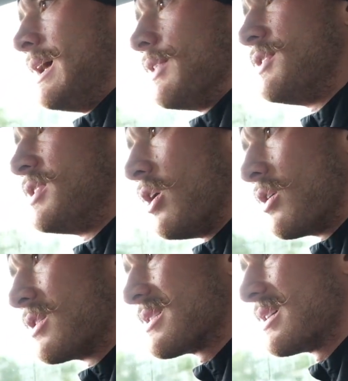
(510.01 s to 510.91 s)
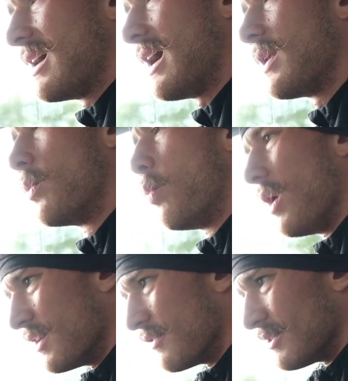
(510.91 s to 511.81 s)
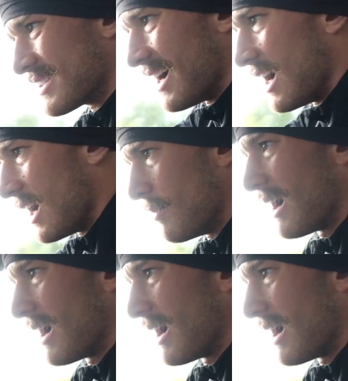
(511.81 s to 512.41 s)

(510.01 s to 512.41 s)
The dogs had a wonderful time.